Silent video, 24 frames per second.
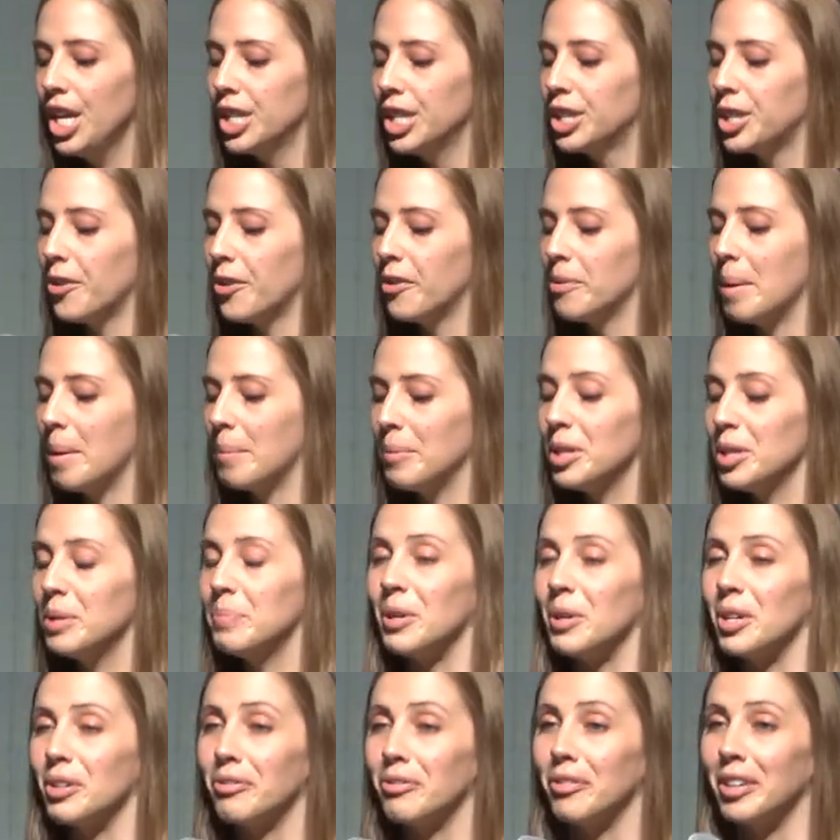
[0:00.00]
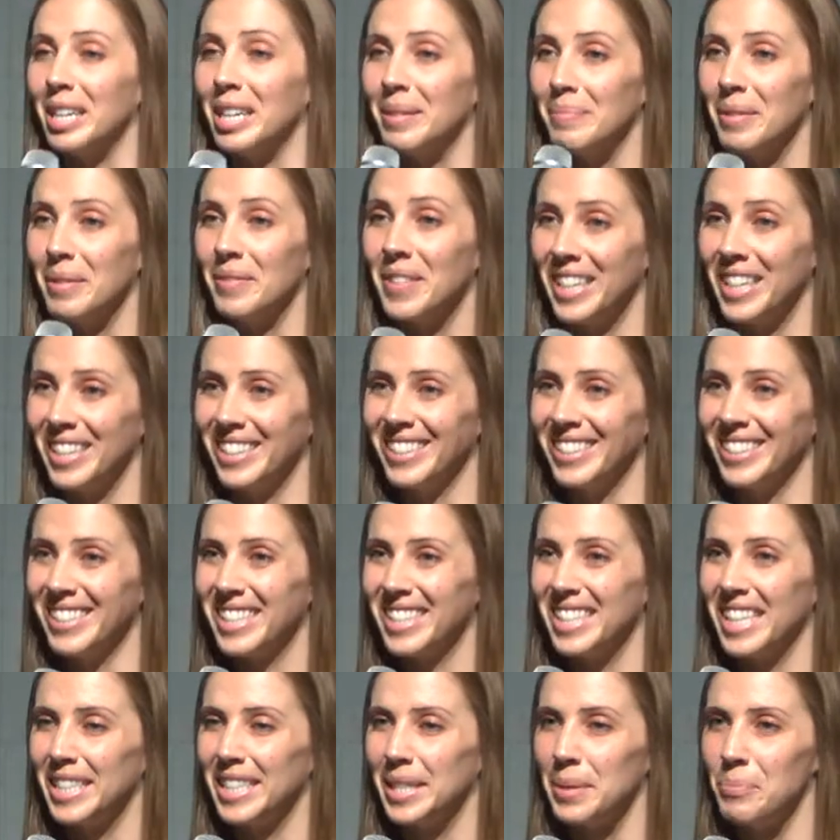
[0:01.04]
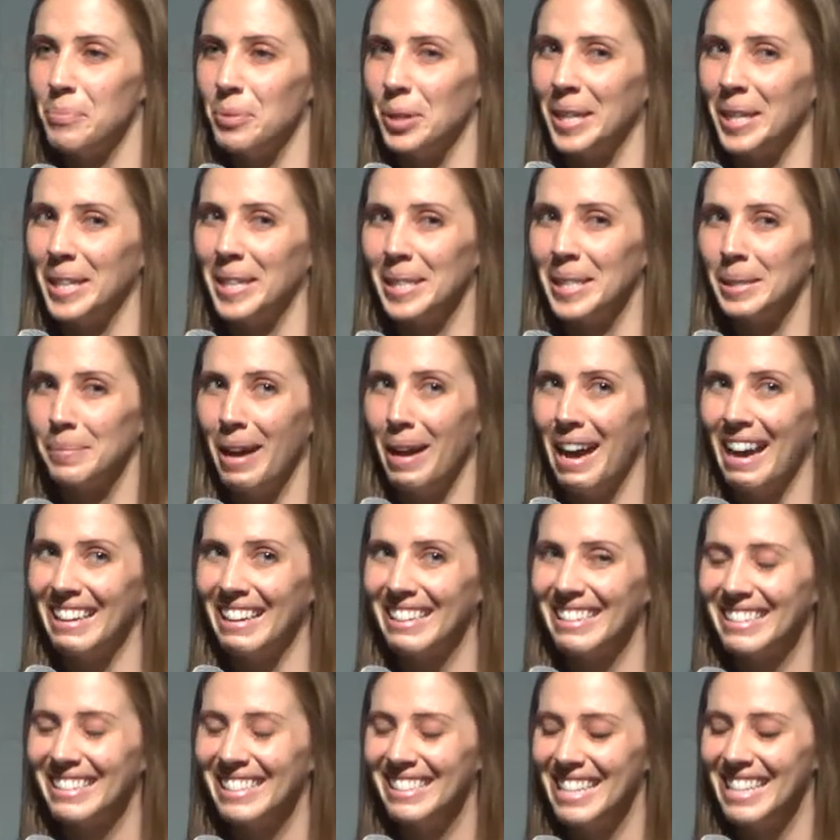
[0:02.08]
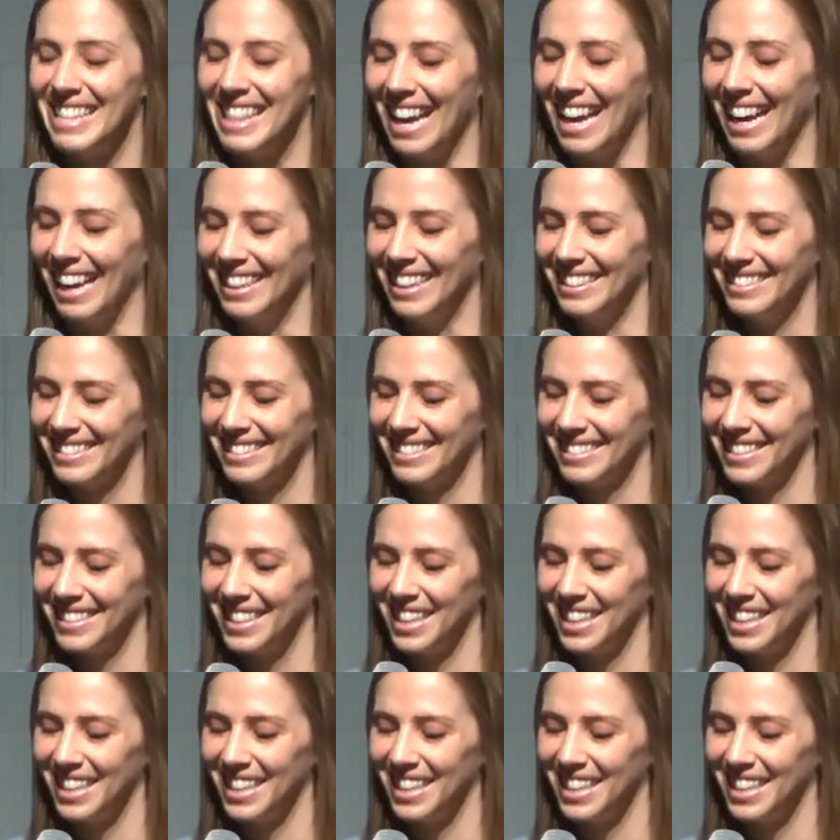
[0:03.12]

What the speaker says: So remember the book, Freedom of the Hills, and it's bringing us back to that.